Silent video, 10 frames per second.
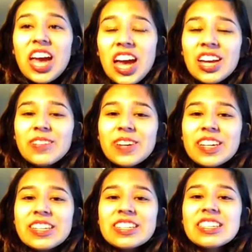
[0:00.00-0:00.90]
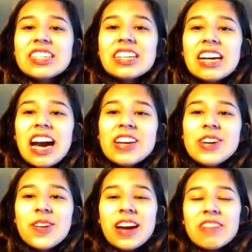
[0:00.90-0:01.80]
anyways, I
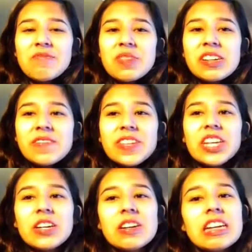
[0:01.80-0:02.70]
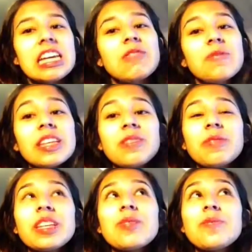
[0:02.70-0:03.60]
know I haven't made a video in a really,
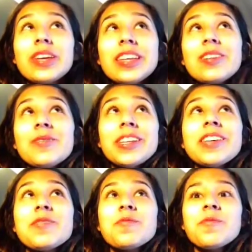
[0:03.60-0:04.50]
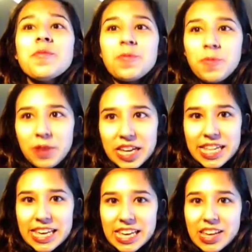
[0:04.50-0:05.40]
really, really, really,
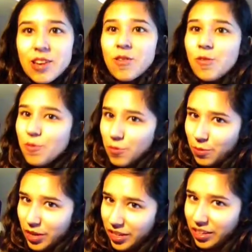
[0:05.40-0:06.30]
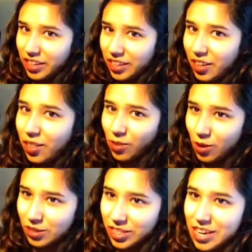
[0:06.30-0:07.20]
really, really
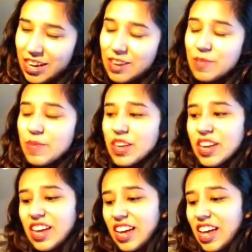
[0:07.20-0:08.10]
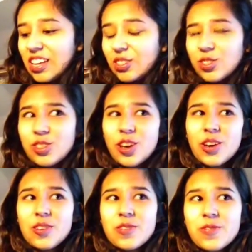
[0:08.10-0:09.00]
long time.
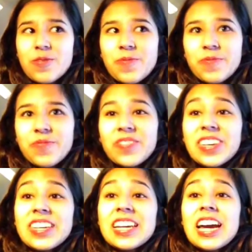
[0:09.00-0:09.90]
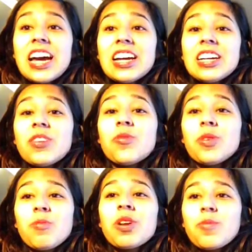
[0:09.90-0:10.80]
So,
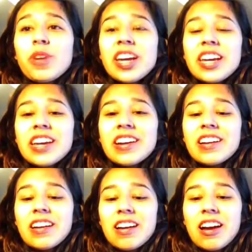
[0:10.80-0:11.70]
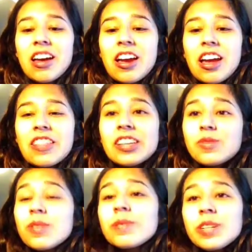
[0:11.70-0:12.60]
with winter break here, that's
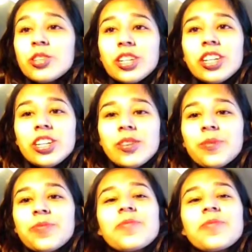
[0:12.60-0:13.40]
what I want to try to do.